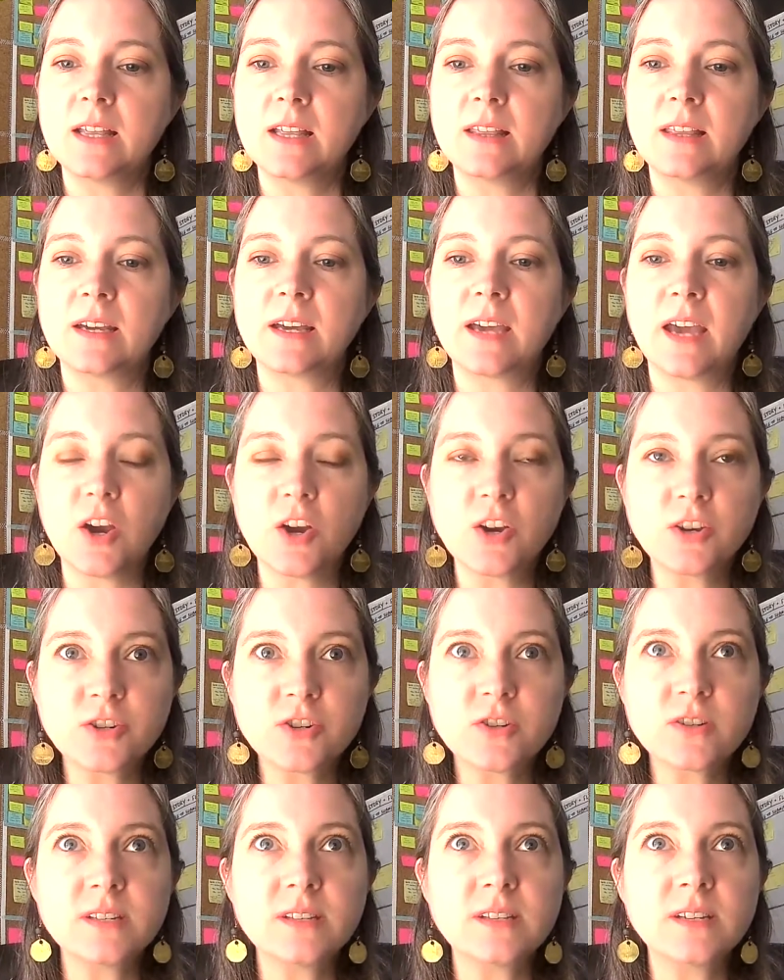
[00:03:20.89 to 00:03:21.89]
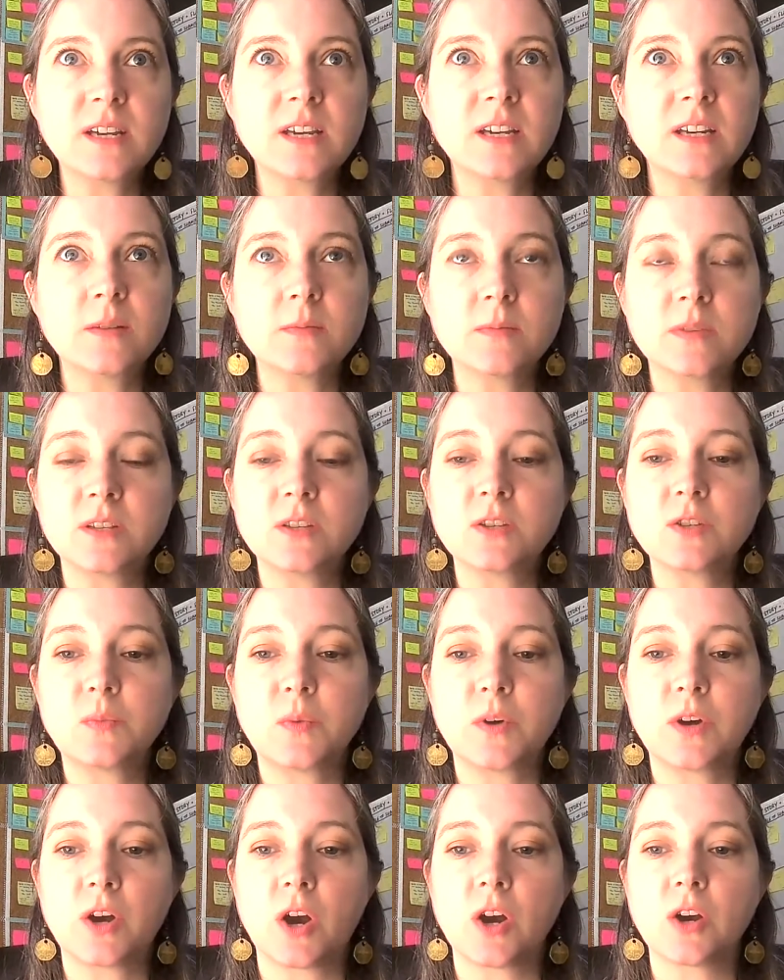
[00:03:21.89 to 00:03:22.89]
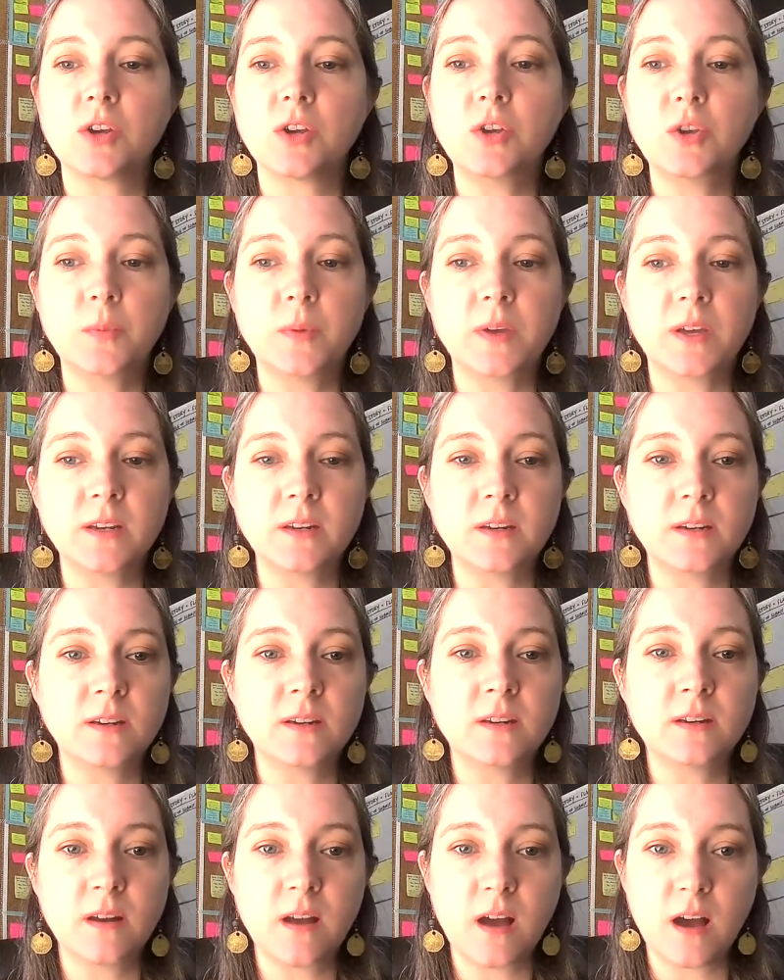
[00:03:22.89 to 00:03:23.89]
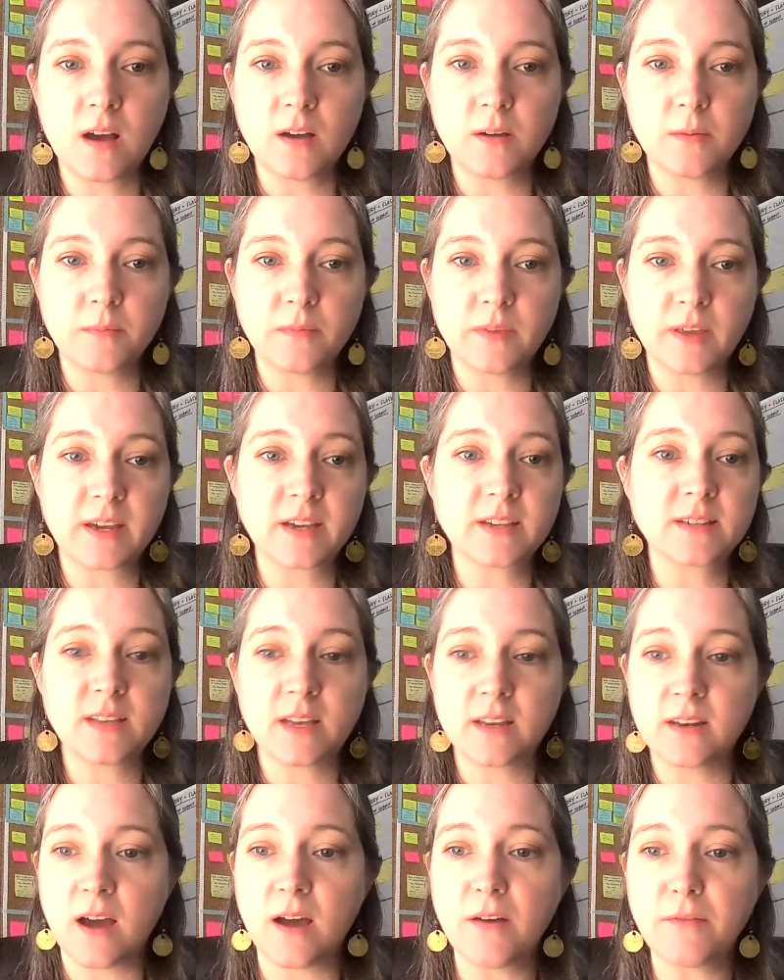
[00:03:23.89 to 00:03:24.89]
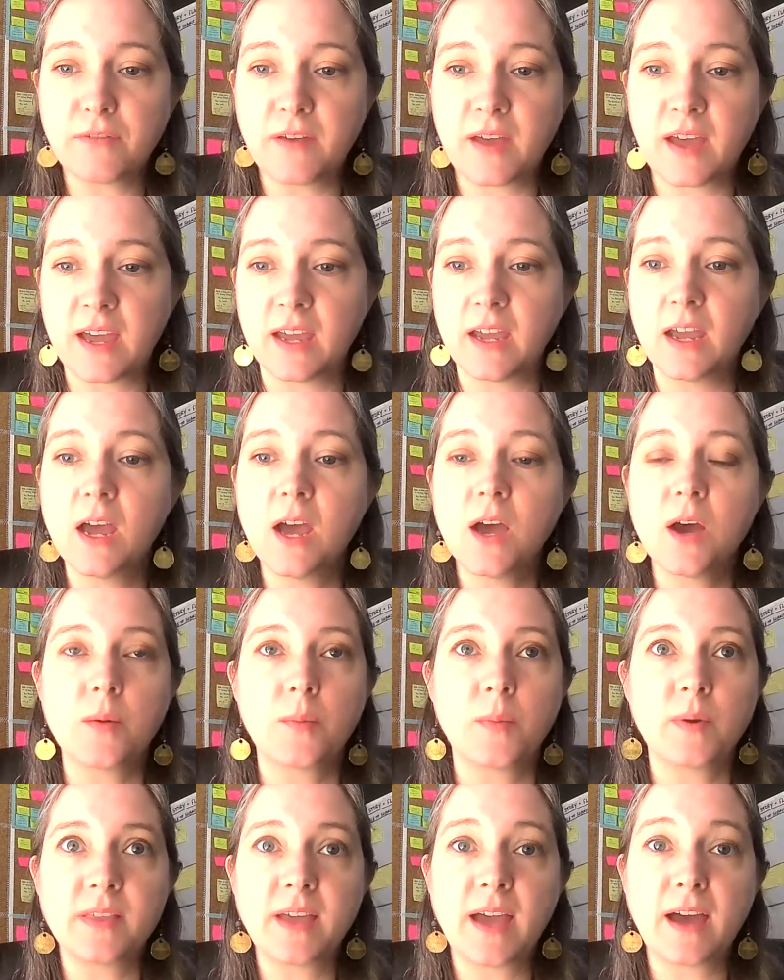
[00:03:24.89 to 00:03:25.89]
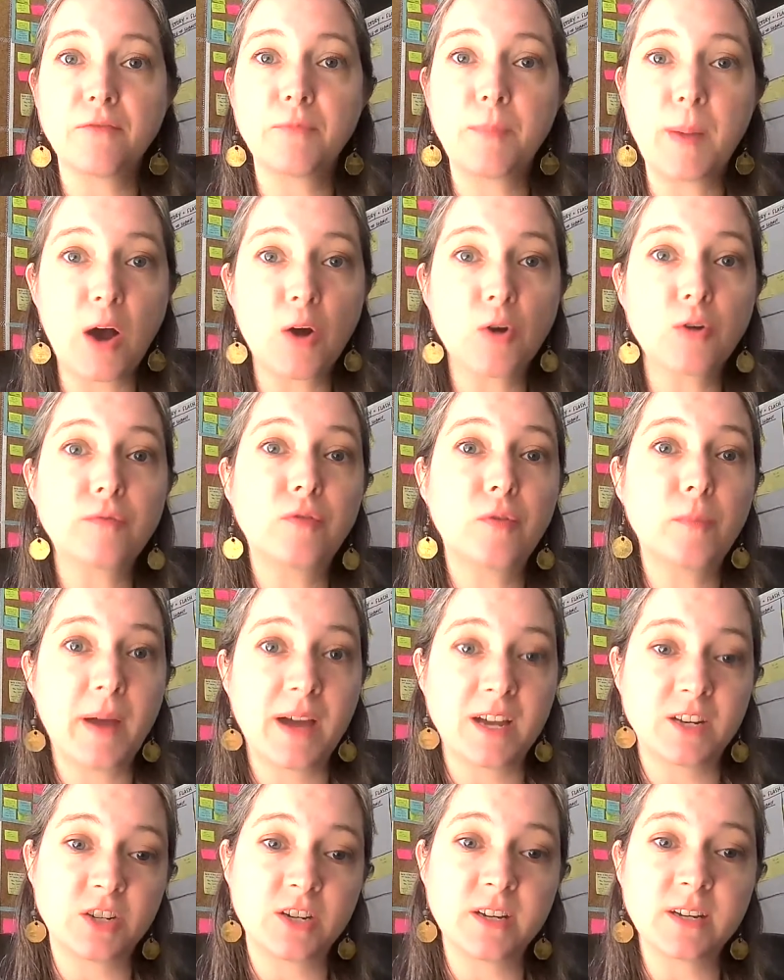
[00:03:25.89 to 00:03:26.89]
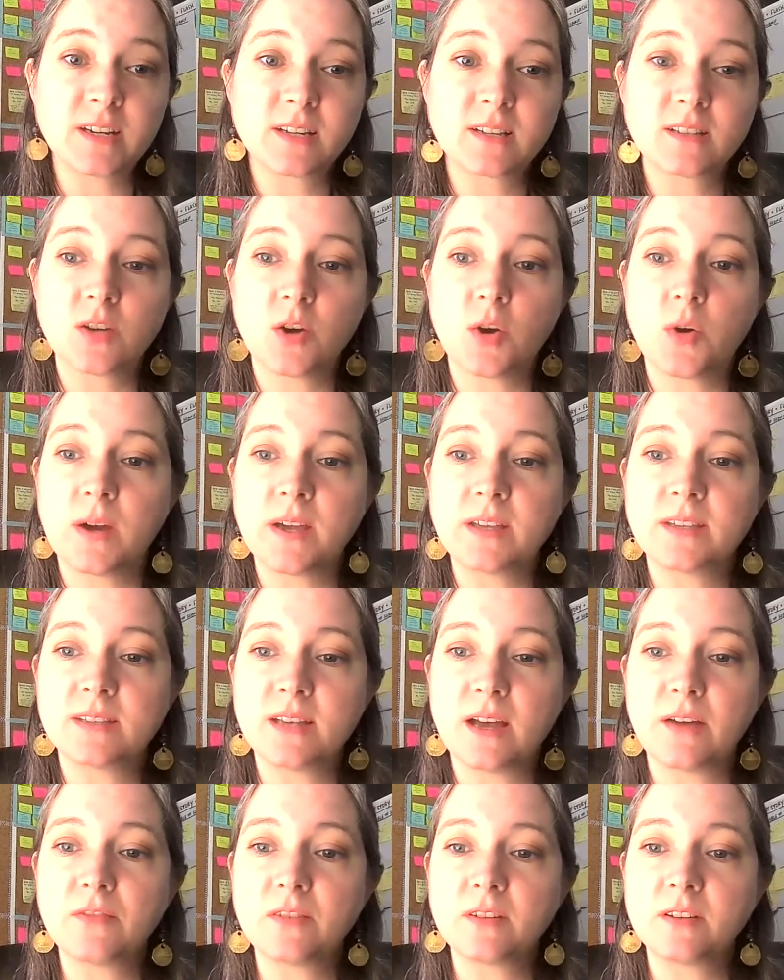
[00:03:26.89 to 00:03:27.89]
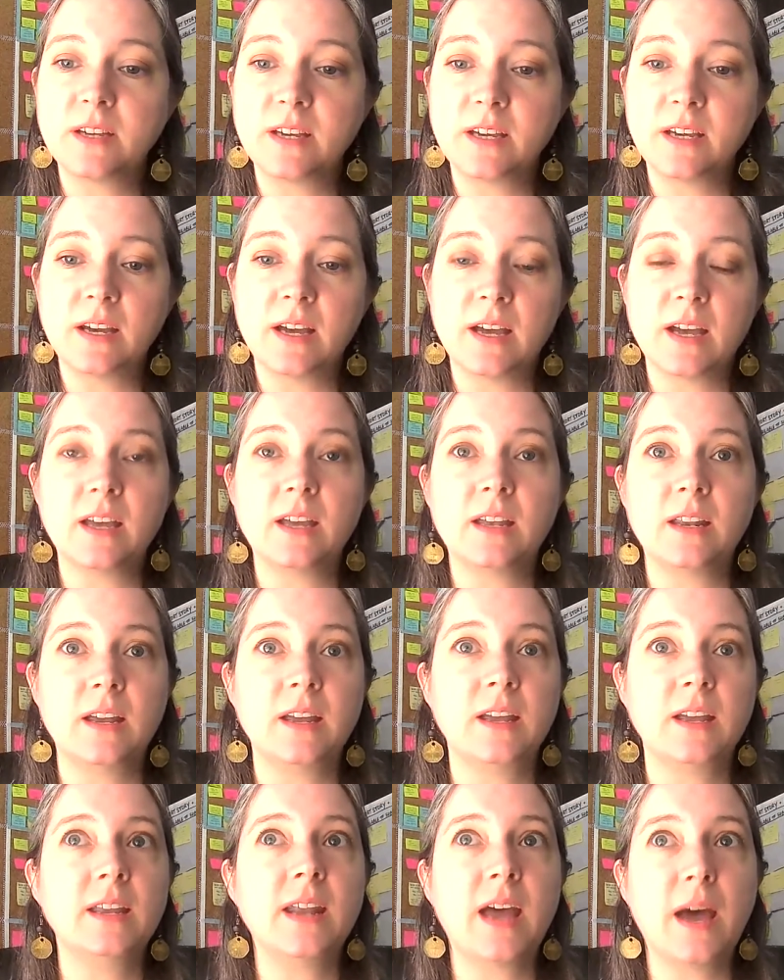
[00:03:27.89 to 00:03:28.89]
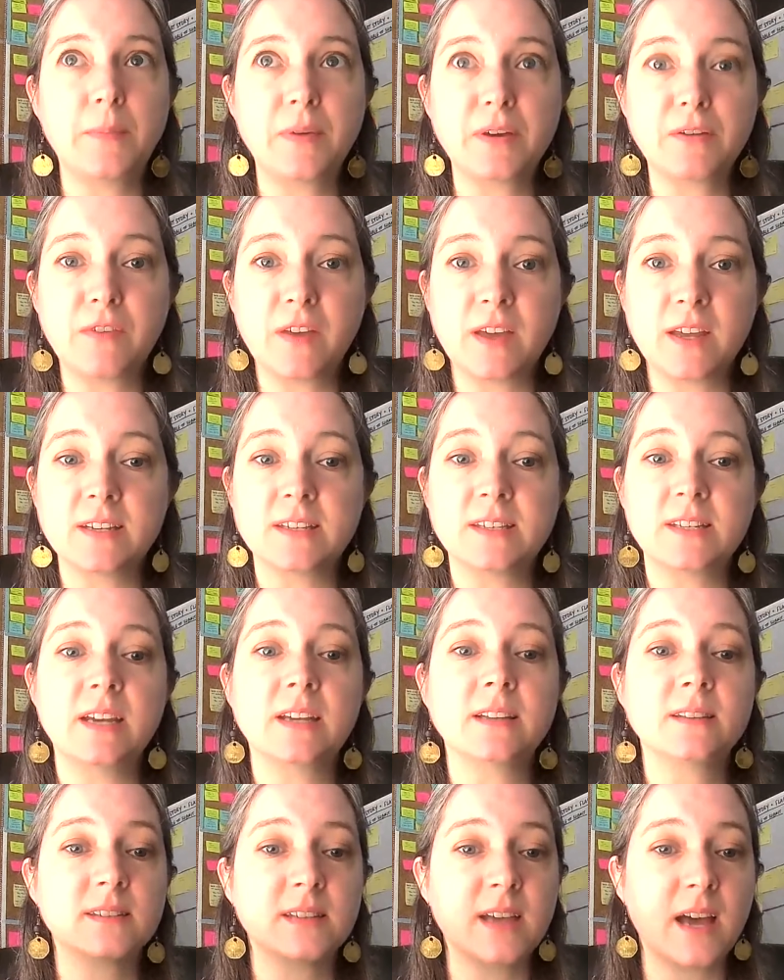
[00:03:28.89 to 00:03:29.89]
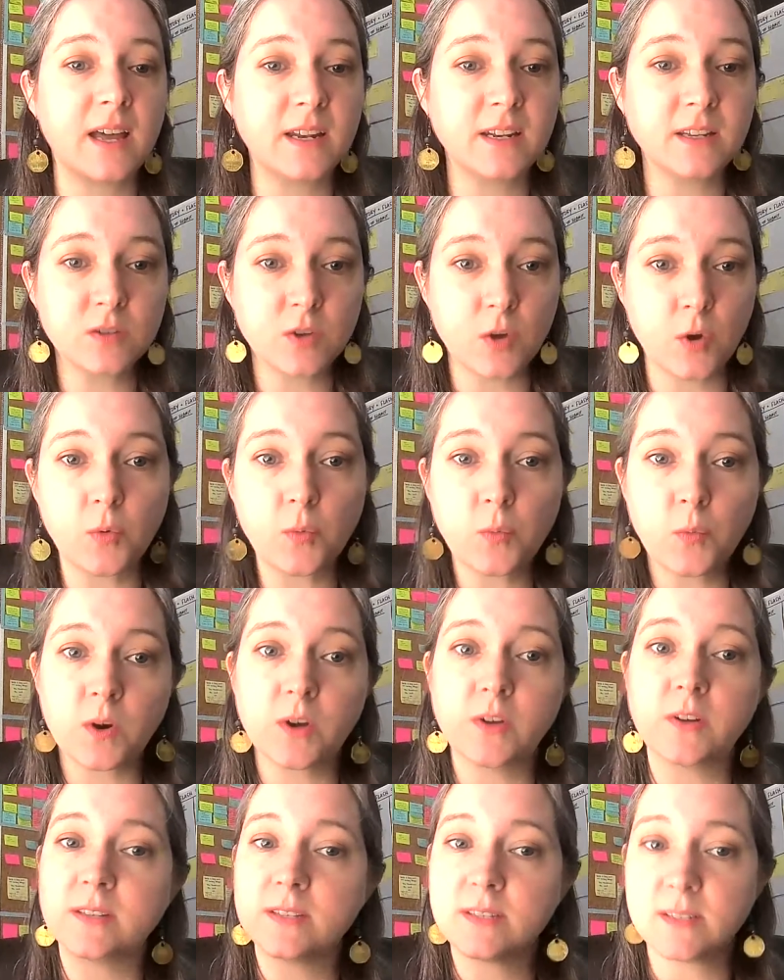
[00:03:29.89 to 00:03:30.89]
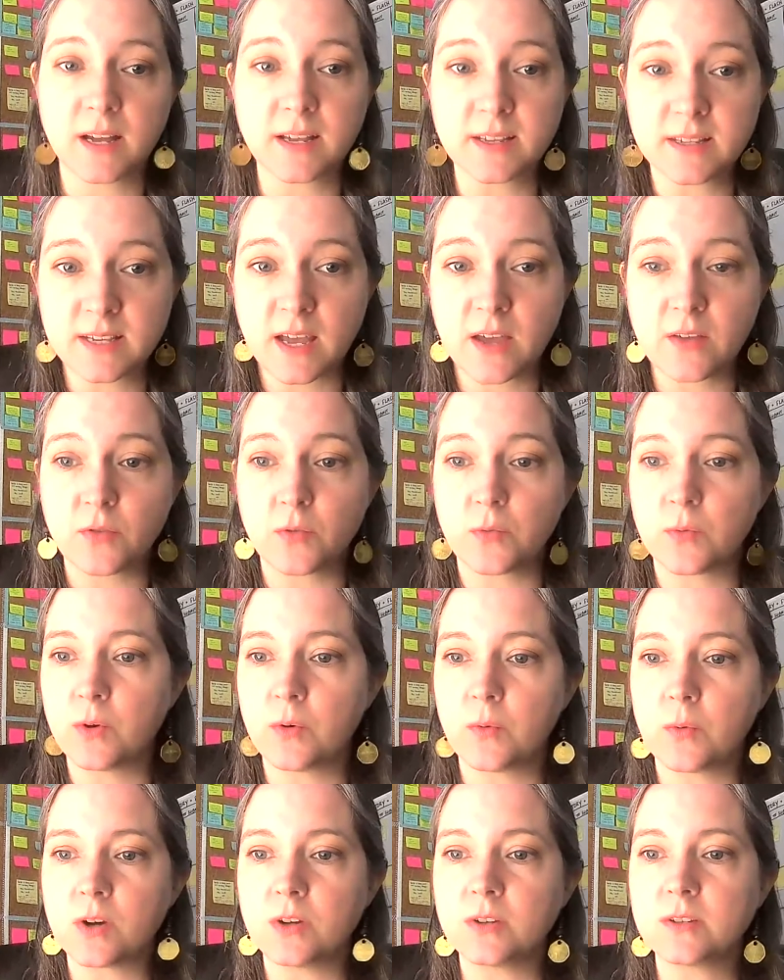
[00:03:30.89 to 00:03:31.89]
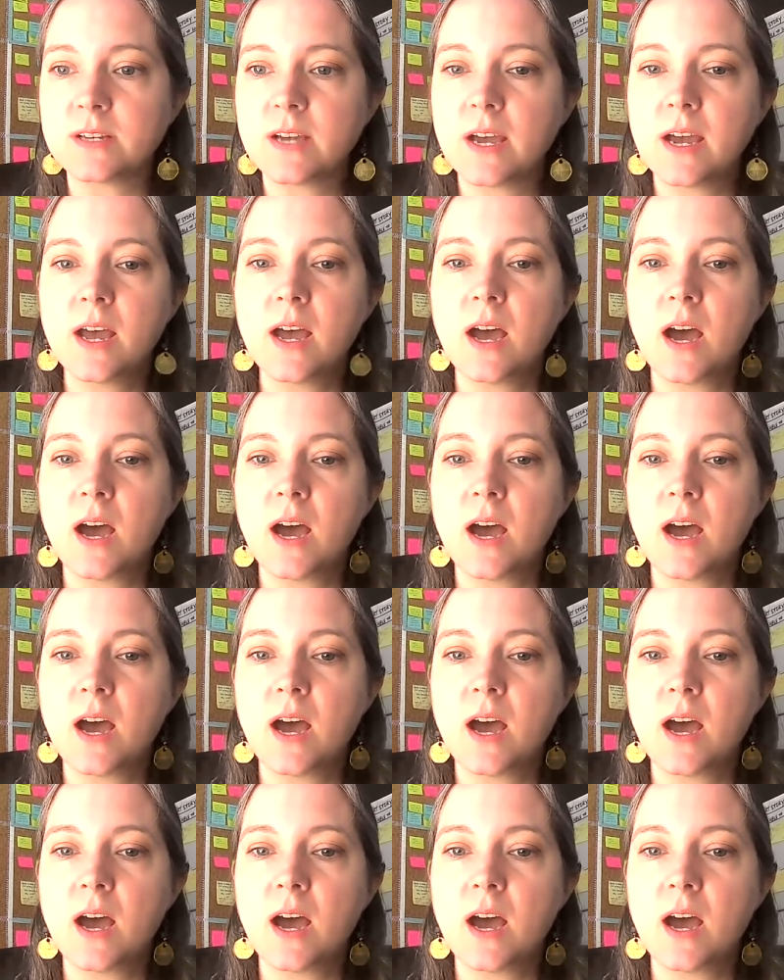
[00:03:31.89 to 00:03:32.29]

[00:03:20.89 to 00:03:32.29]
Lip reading: The characters in the kingdoms in this book are human, like I said, not fae, but they have powerful magic. So it's definitely an epic fantasy. It's set in its own world. It's not set in the real world.